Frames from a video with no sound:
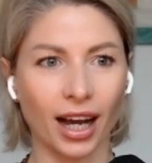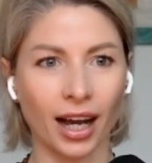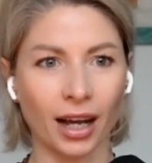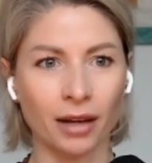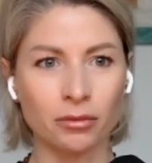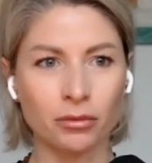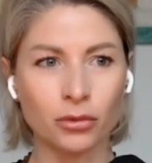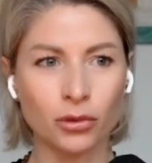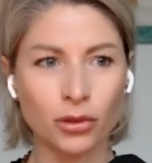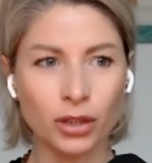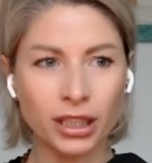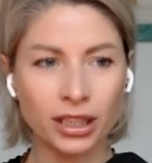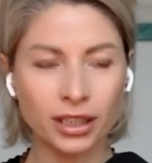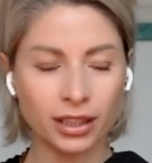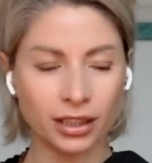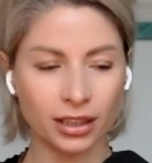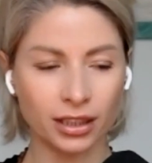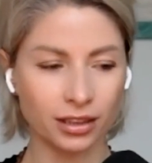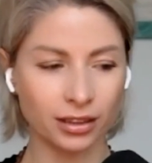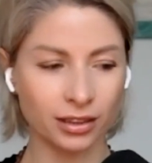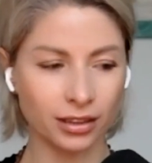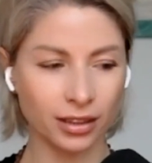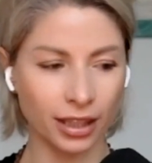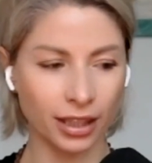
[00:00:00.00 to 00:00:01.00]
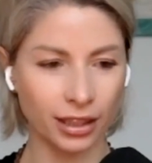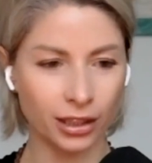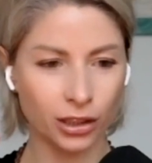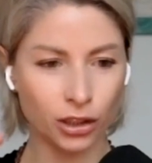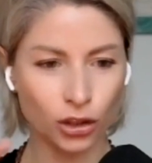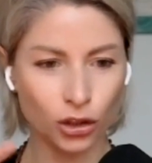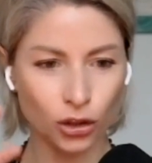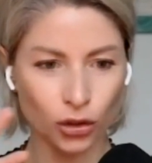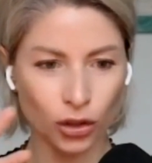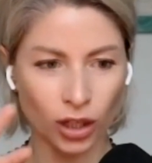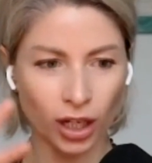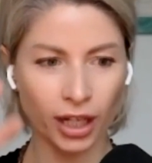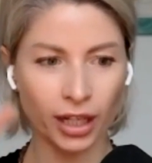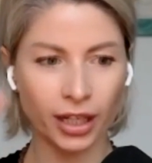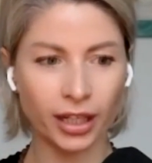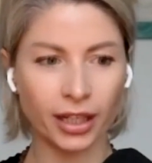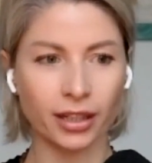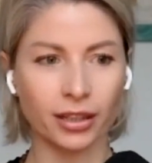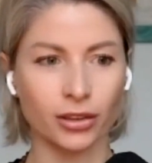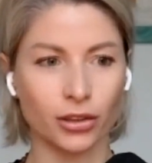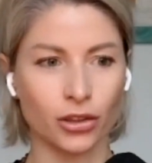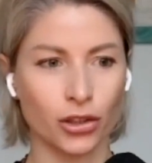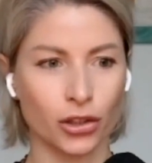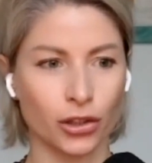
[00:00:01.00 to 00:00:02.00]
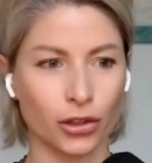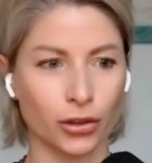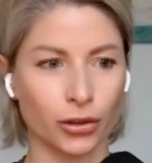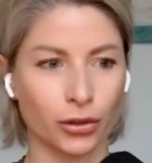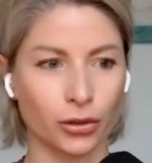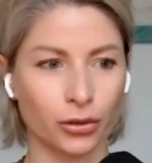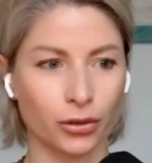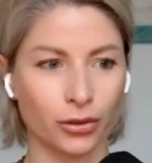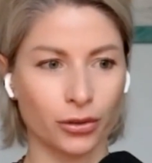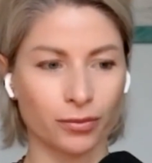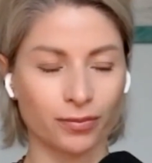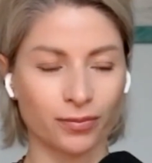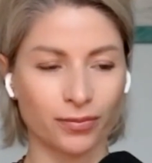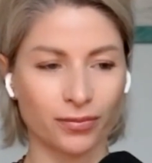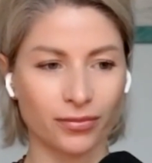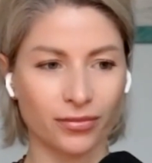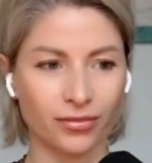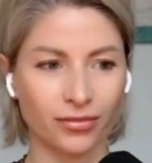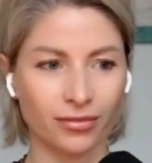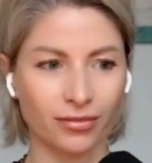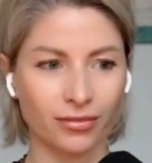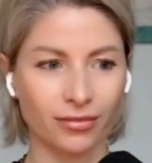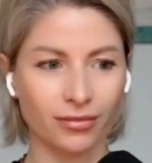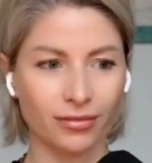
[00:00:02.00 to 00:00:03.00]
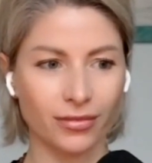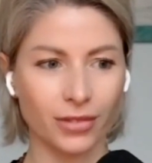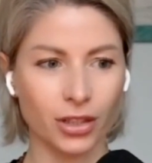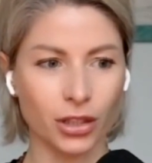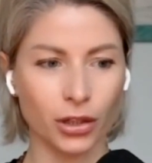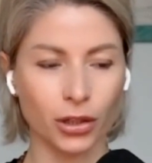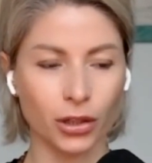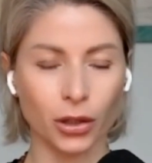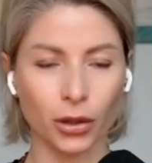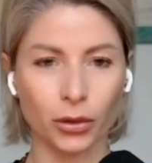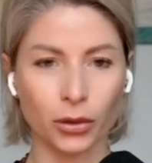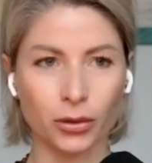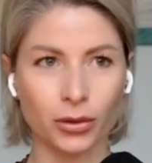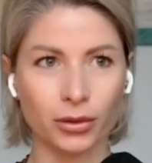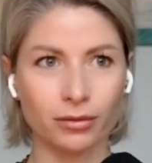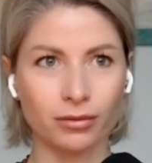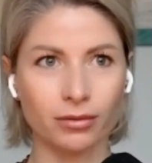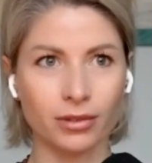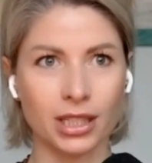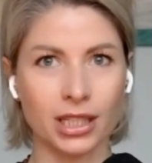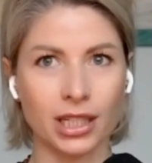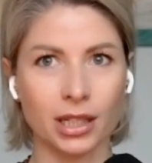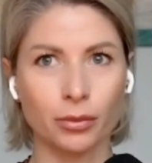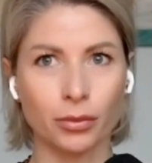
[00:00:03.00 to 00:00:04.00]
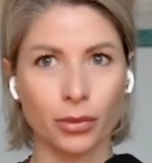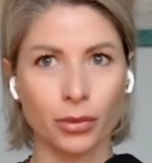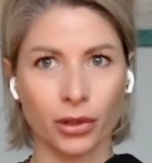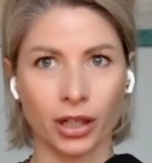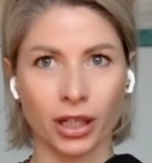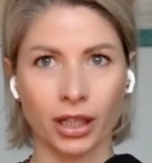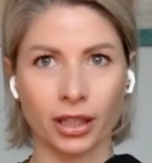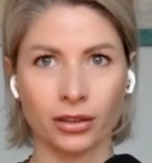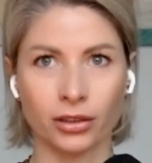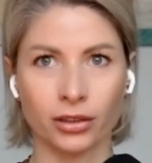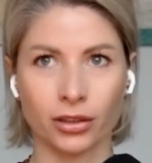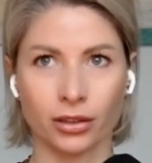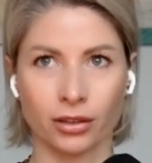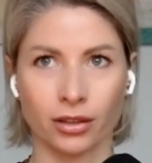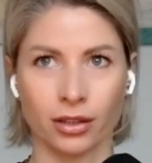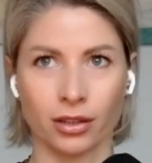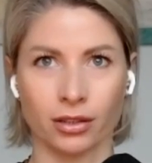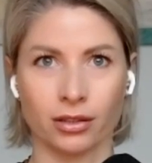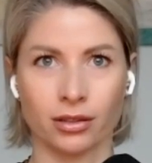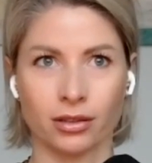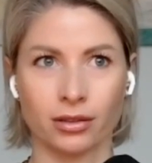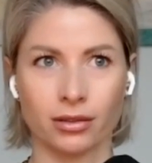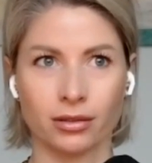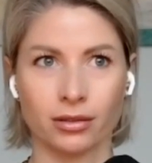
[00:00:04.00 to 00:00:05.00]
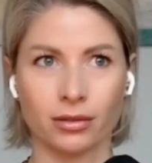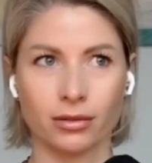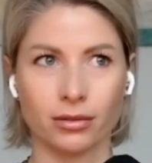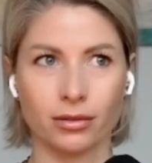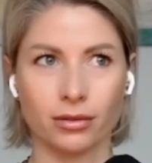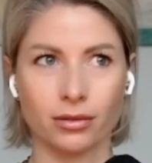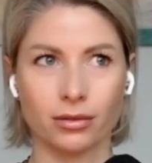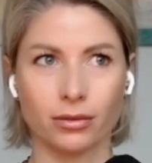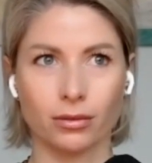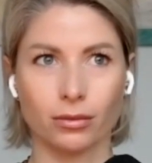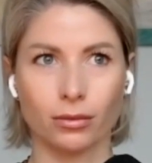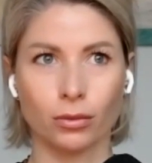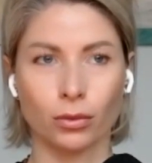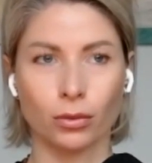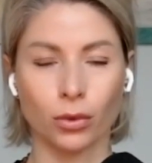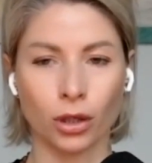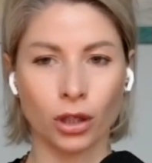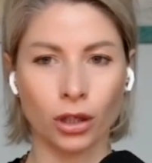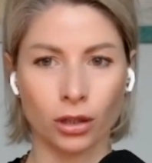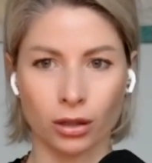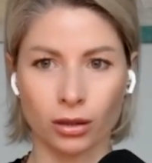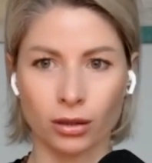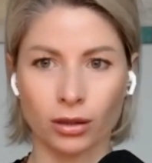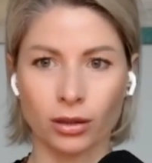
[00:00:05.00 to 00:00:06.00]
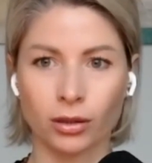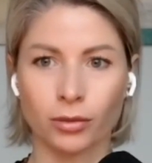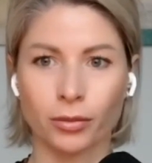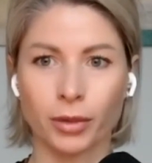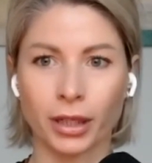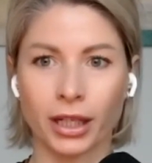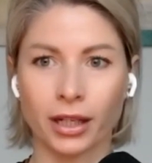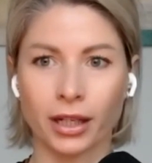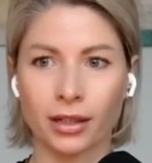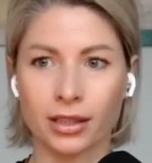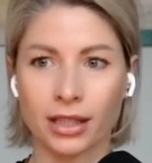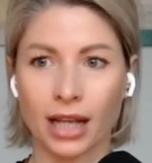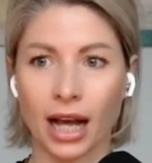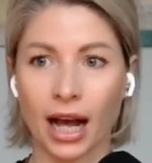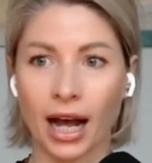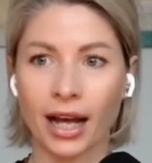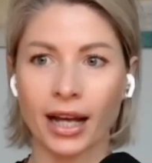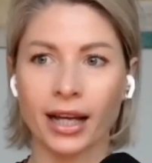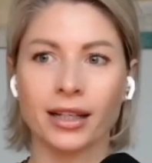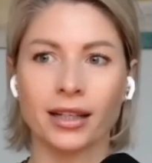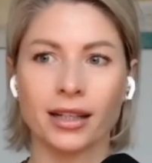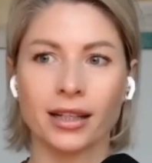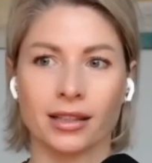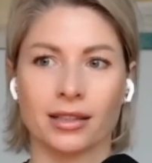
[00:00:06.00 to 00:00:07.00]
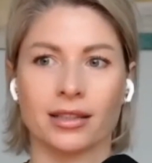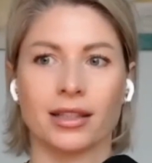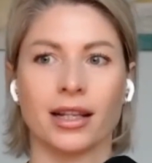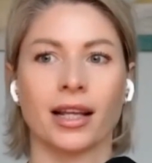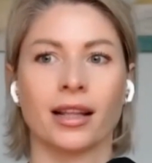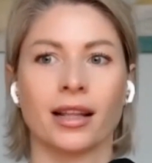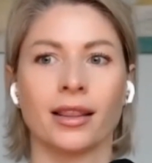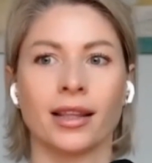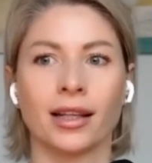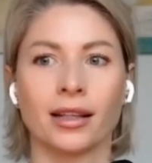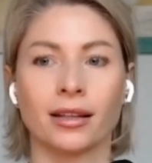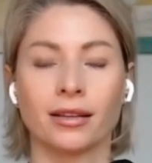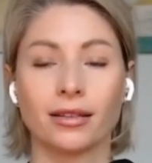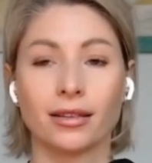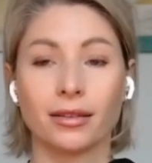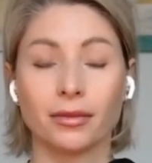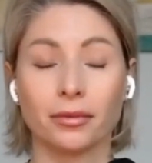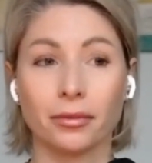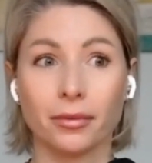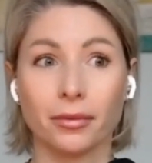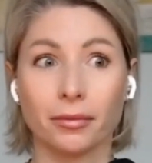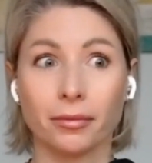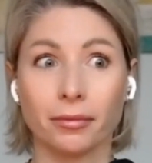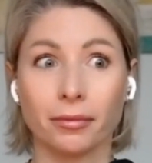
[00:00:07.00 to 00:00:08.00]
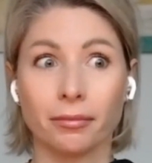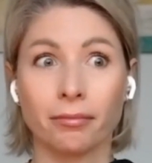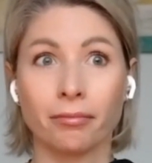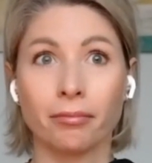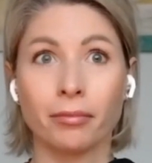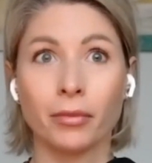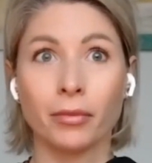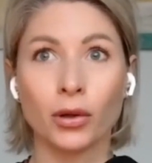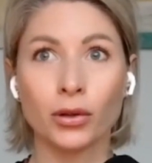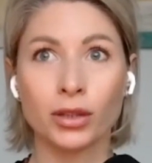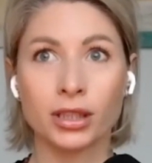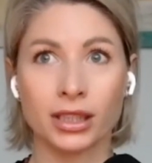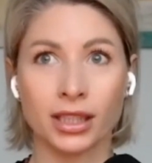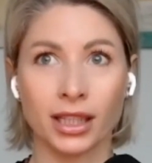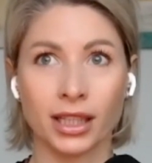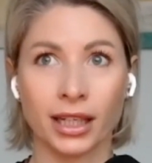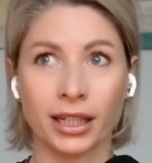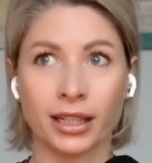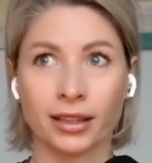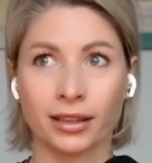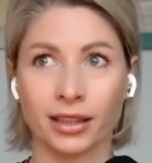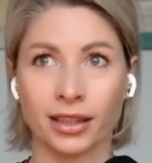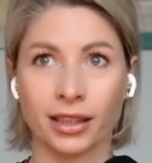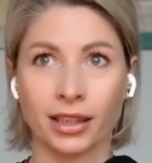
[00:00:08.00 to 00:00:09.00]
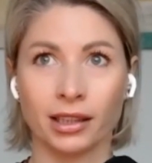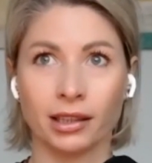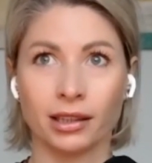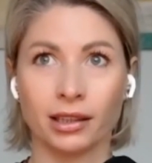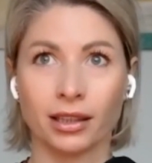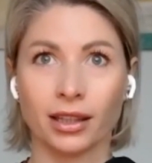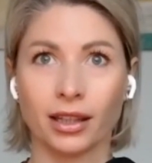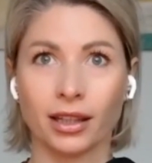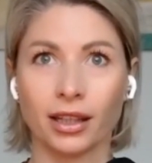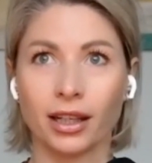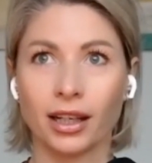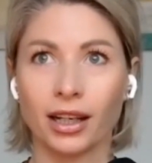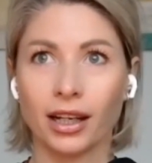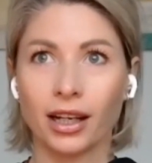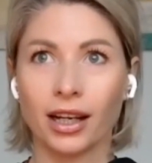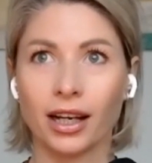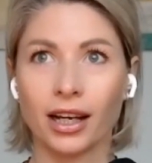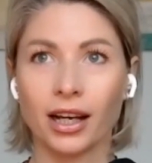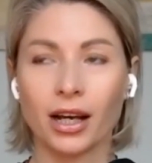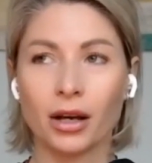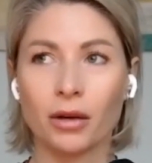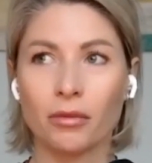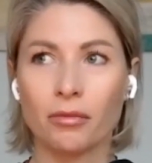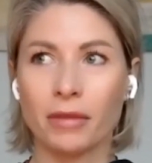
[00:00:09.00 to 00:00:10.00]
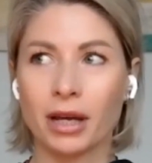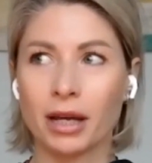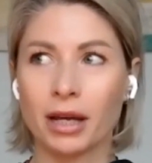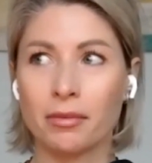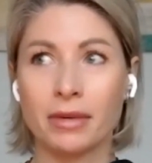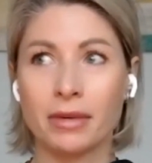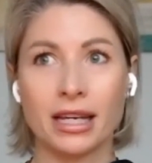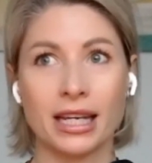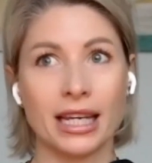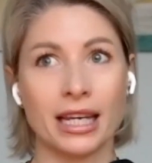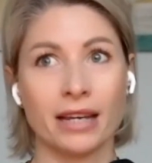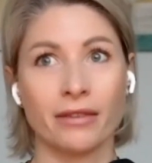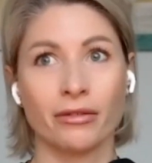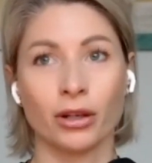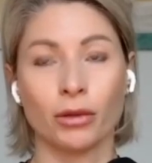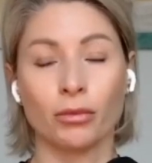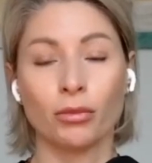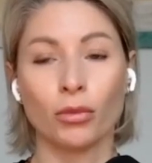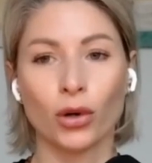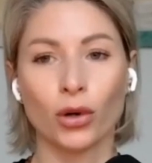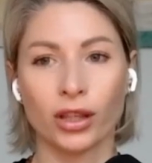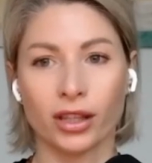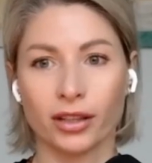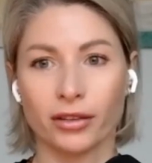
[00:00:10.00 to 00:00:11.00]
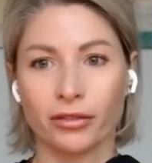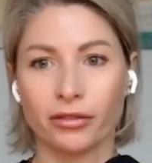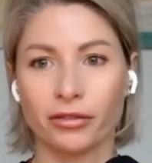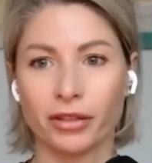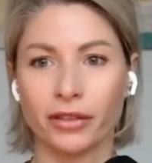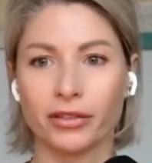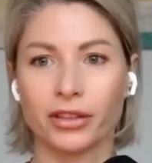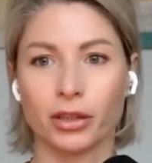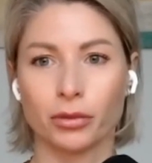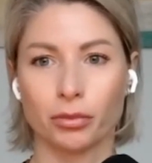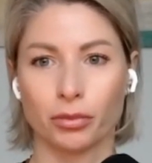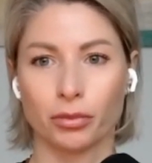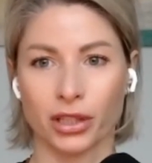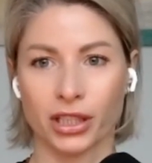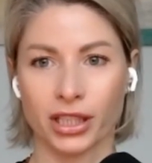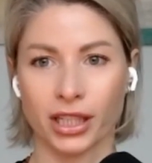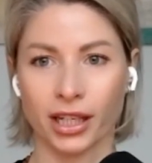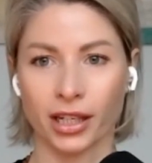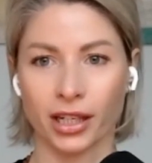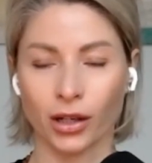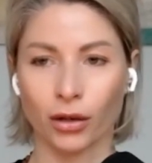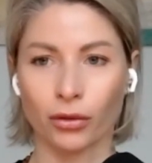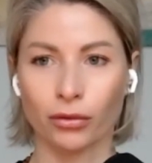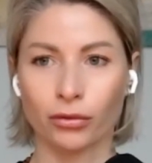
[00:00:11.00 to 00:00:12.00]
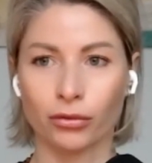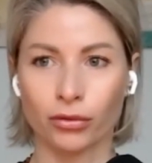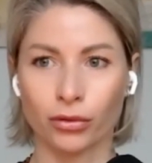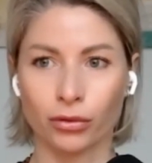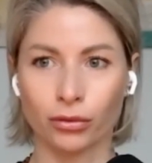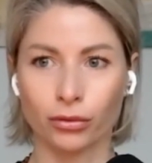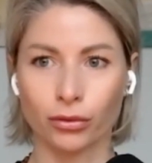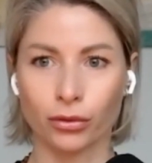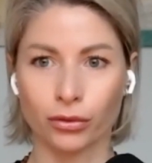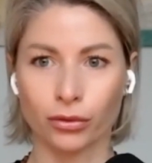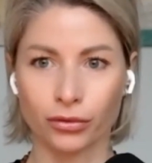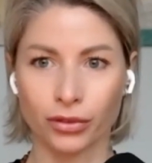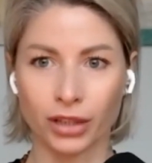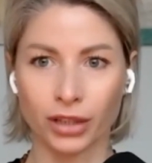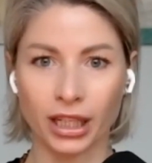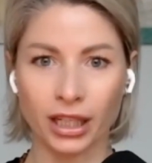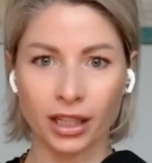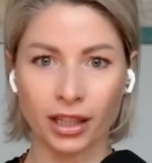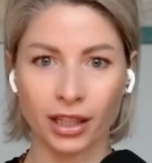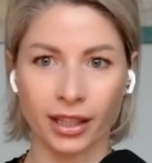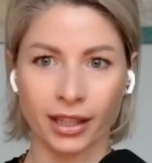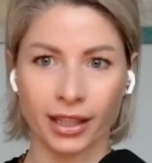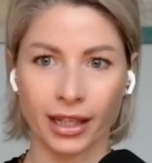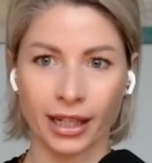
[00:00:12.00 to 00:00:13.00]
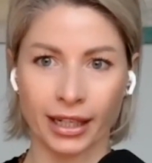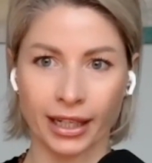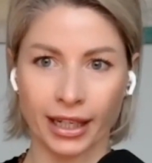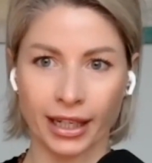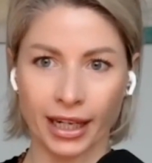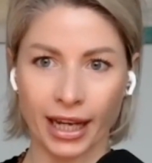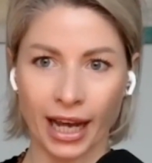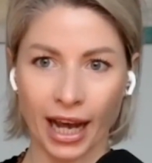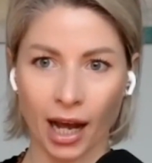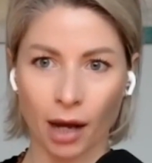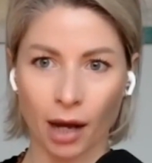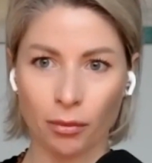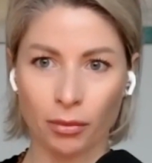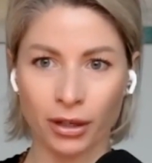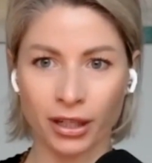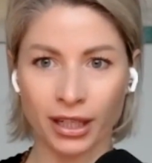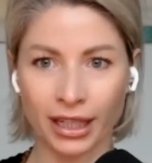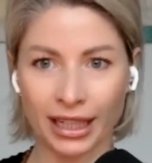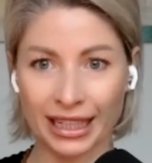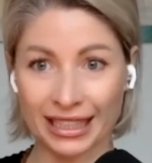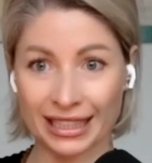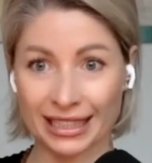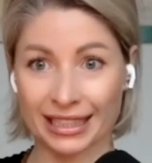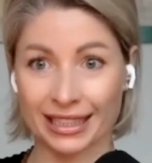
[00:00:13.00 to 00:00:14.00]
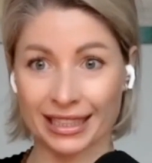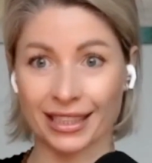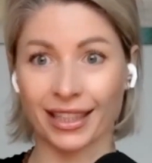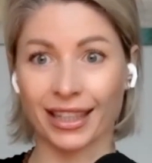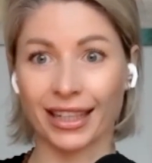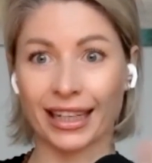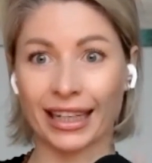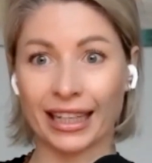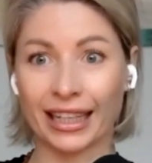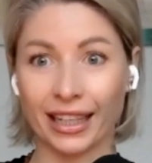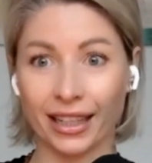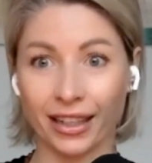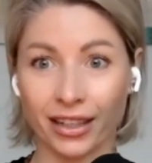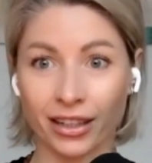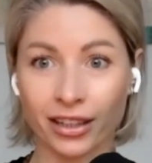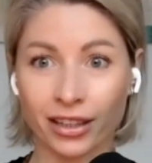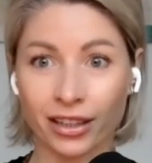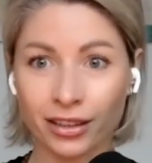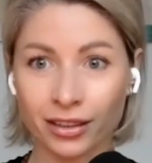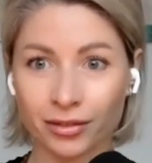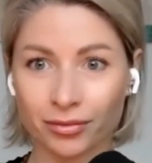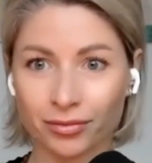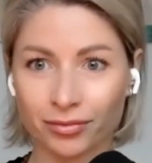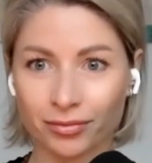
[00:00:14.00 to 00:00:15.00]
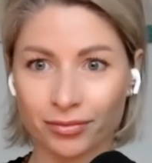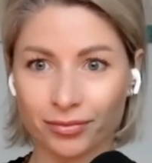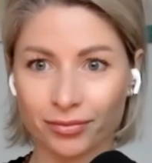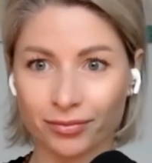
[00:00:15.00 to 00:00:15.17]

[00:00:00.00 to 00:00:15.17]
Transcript: really trying to go deeper into this world, because I understand that most likely, maybe even more than 50% of healing that can happen is here.